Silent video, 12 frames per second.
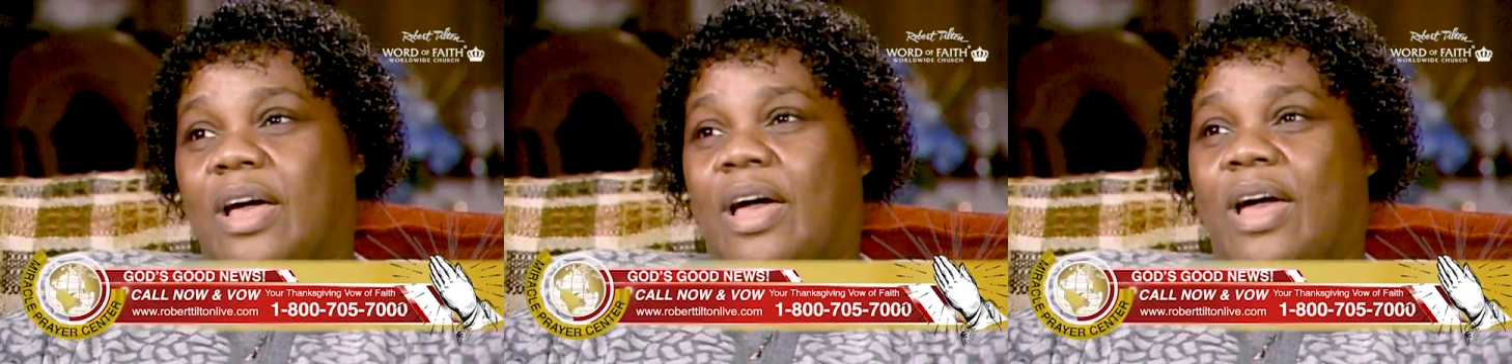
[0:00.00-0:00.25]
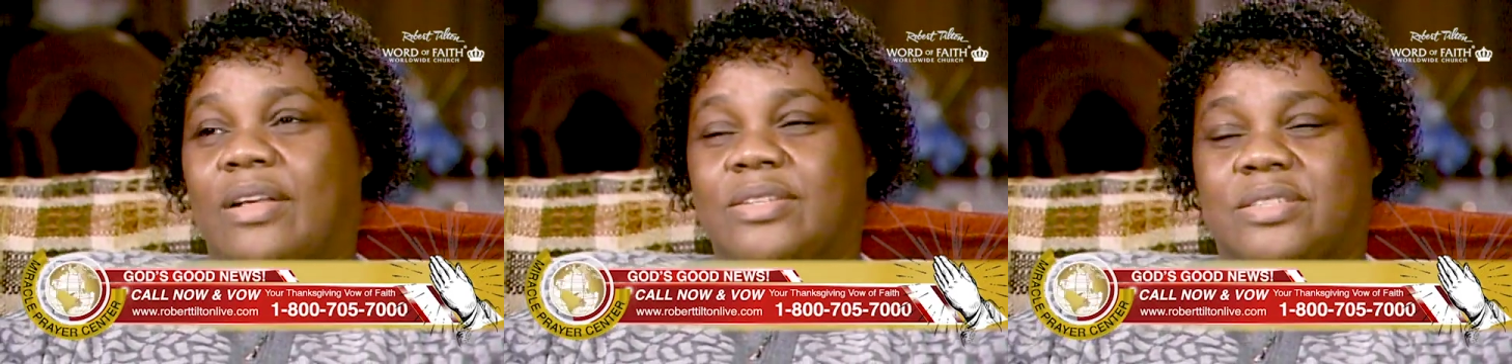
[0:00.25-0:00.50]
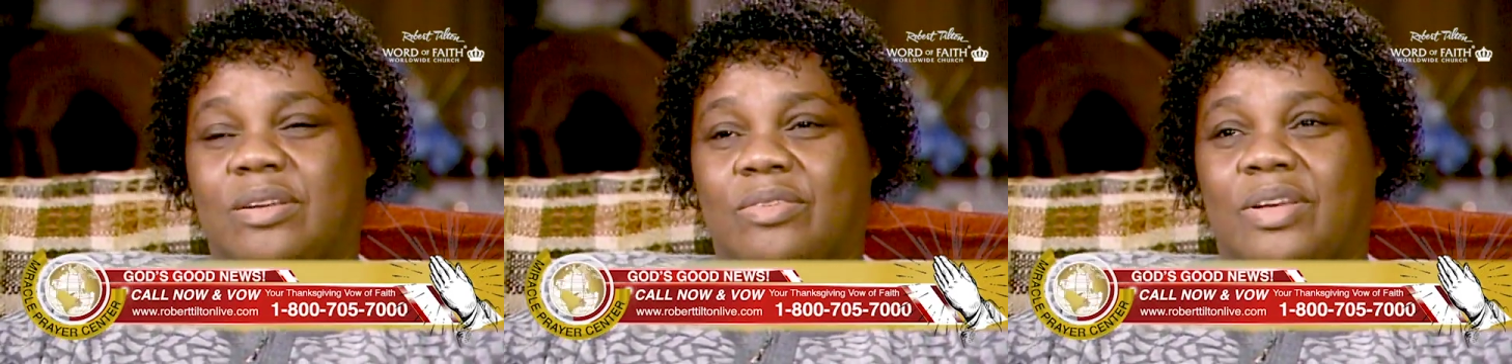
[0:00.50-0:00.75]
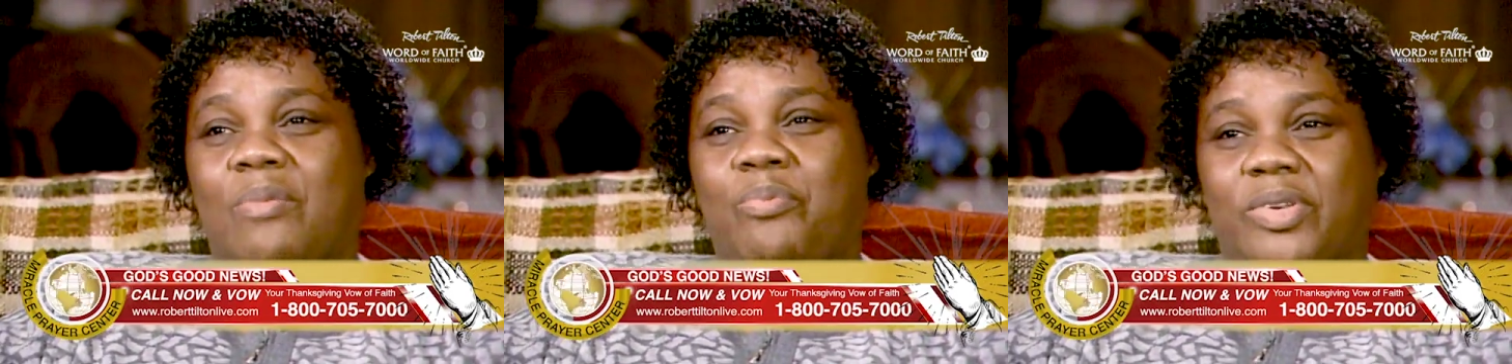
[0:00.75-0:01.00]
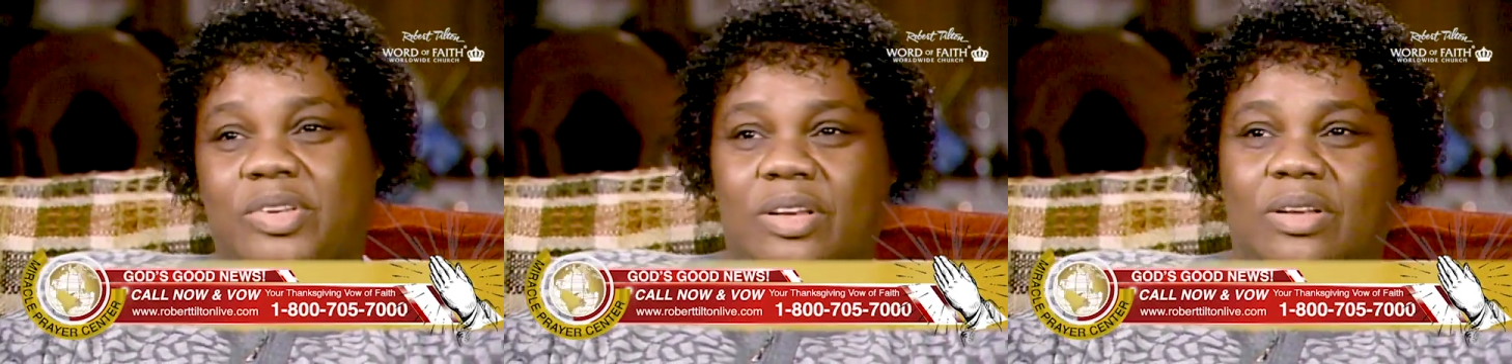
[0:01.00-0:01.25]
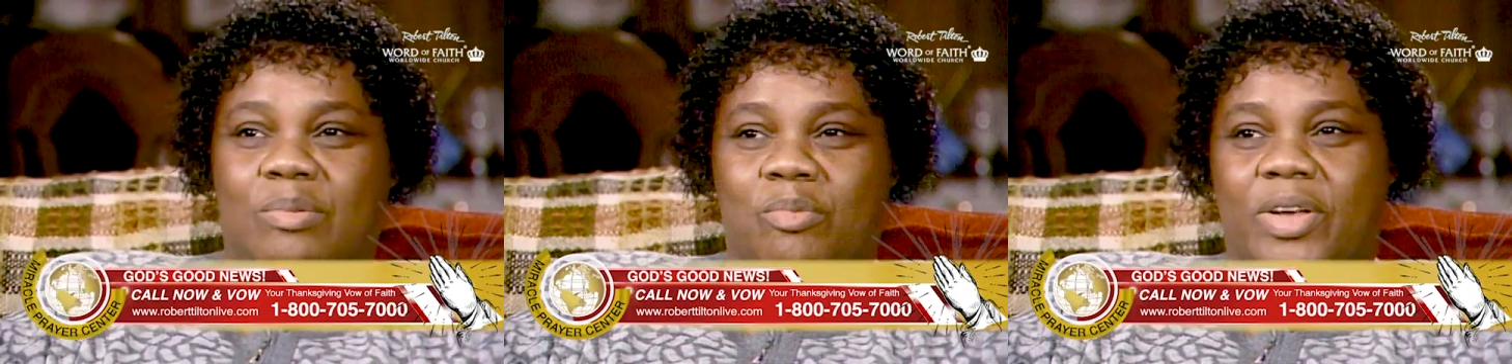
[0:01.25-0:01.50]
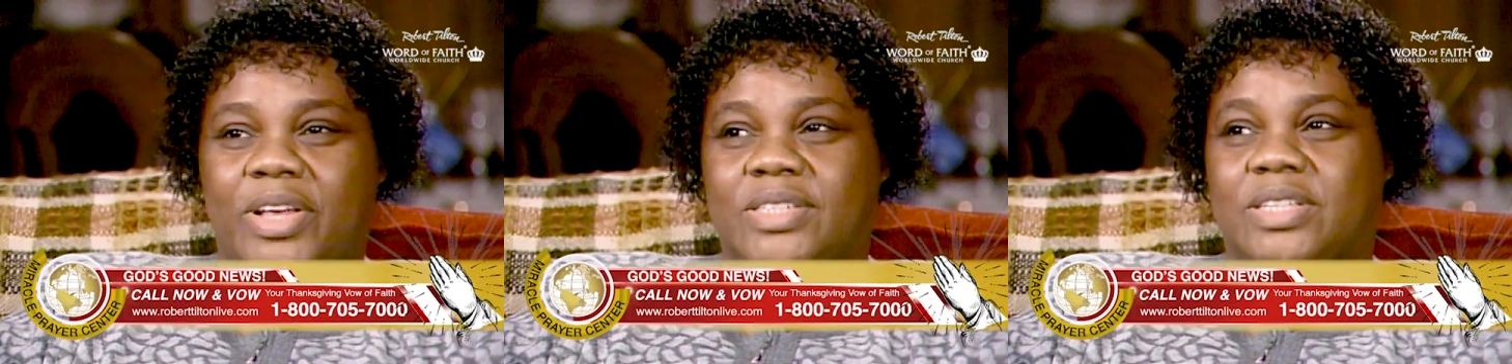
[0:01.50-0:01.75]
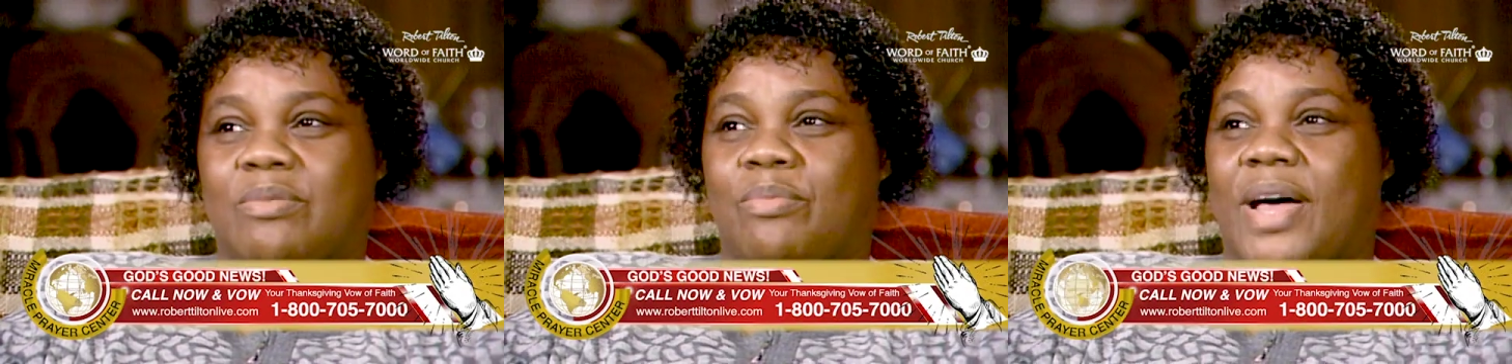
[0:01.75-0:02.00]
And so that particular morning, he
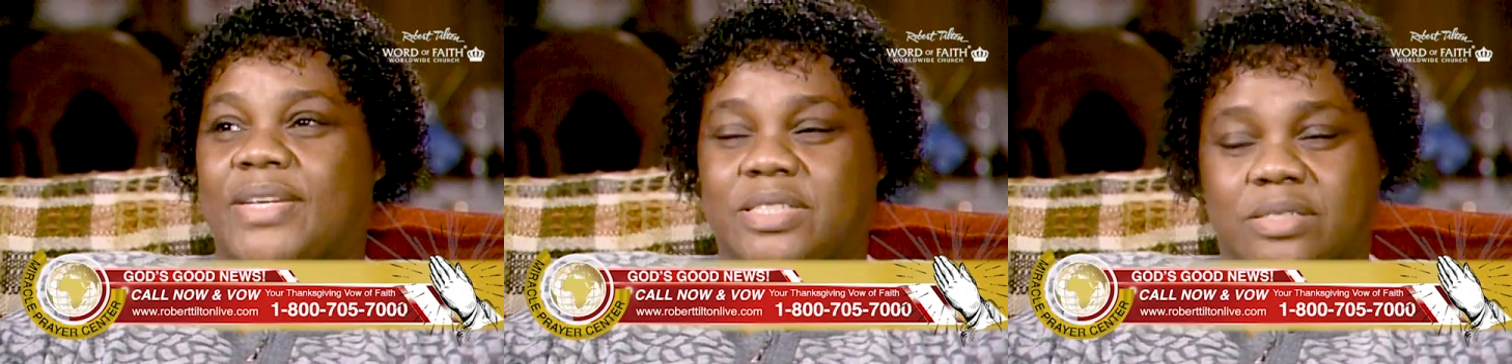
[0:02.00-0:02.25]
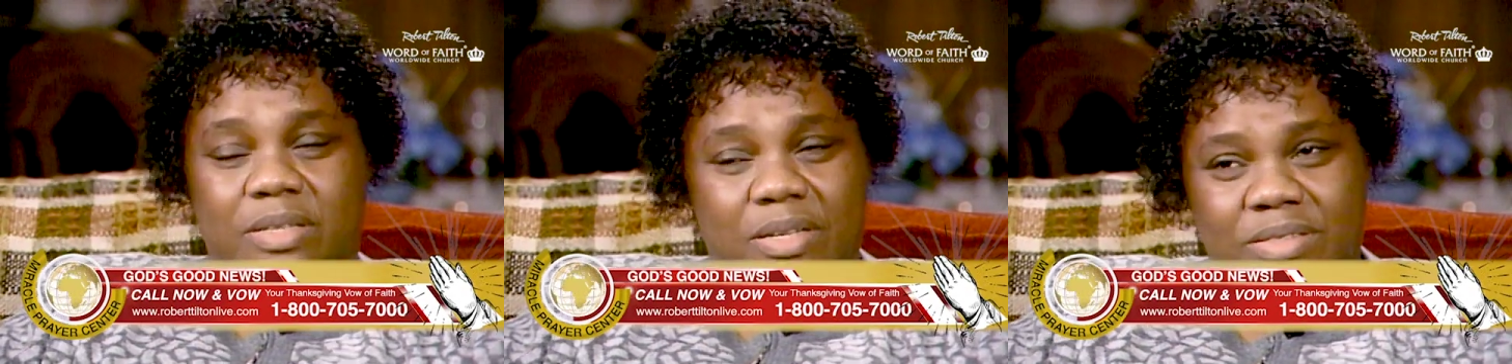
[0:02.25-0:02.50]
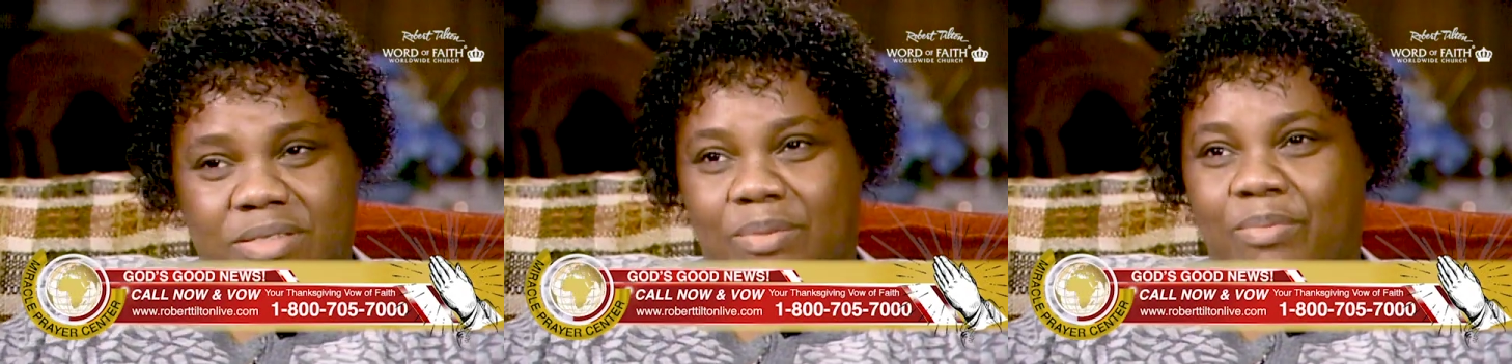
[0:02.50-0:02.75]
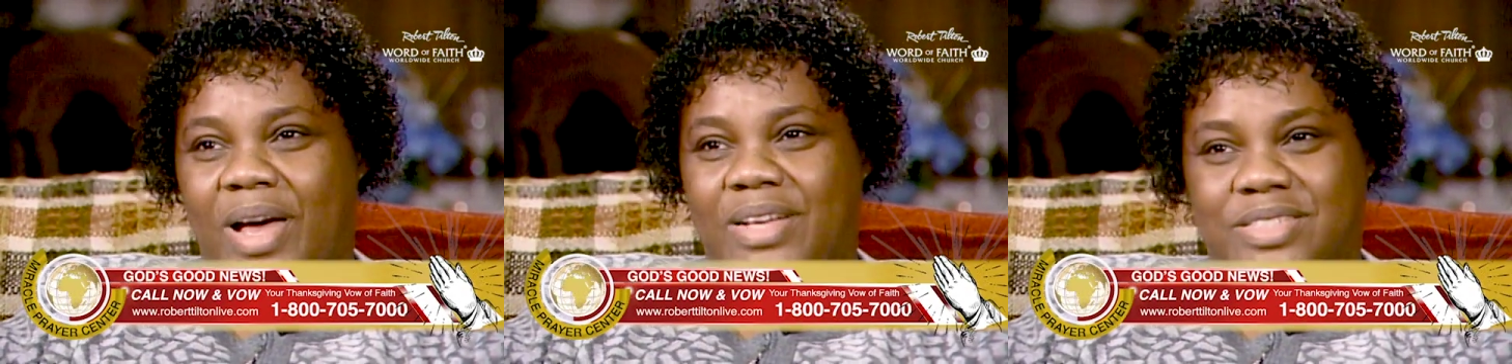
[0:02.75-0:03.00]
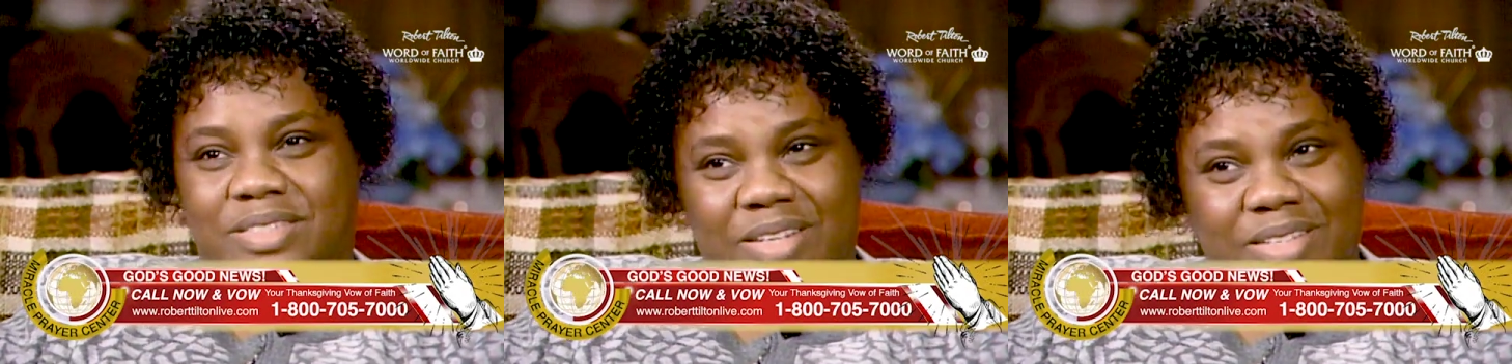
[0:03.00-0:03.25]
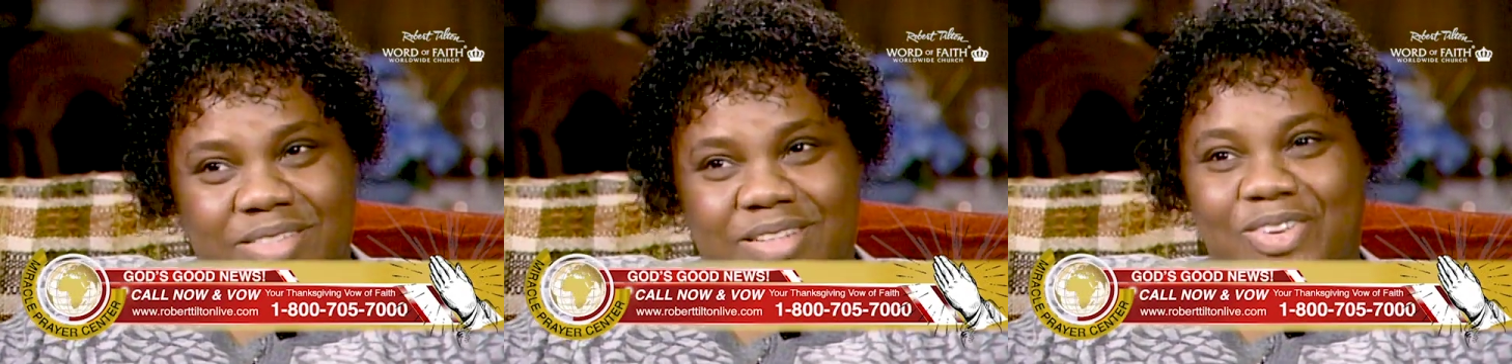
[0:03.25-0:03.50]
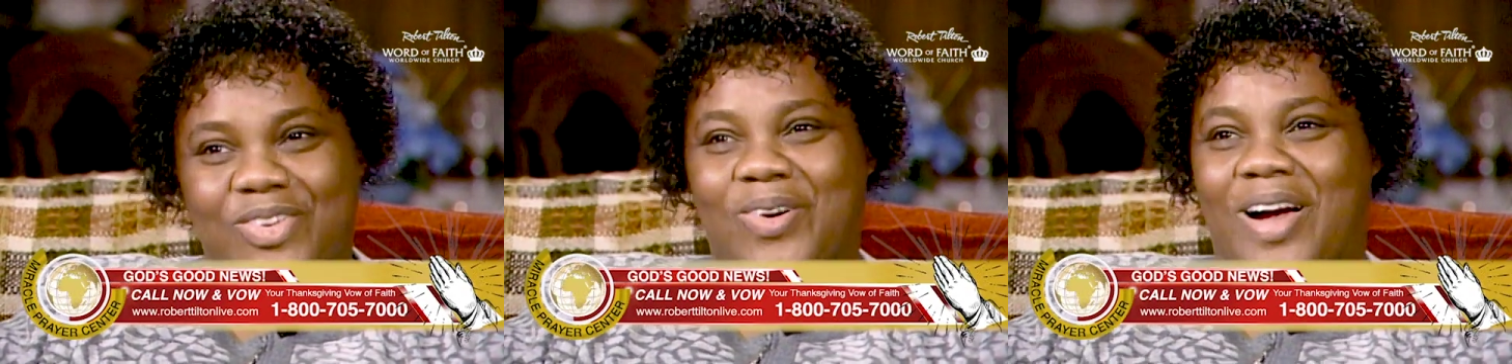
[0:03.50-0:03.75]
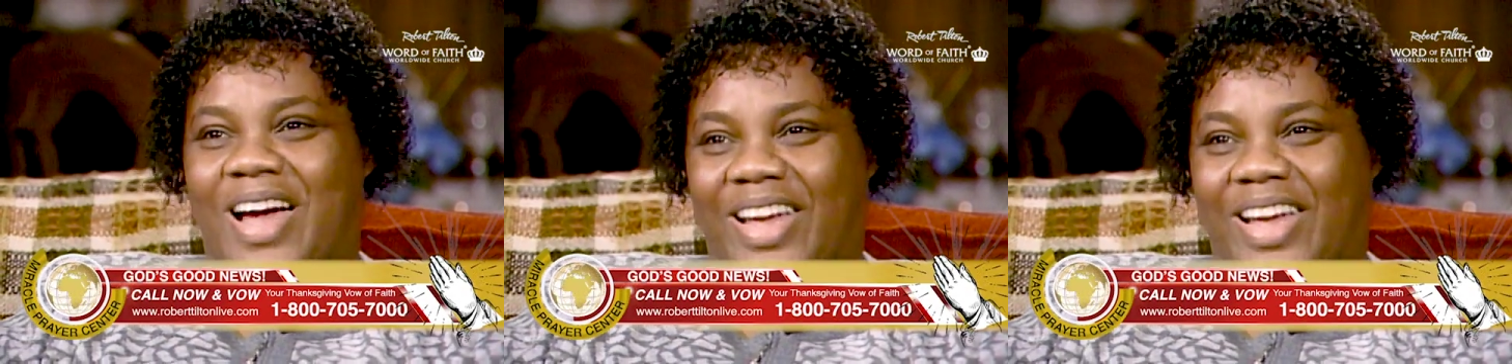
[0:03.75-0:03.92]
said, my sister, you are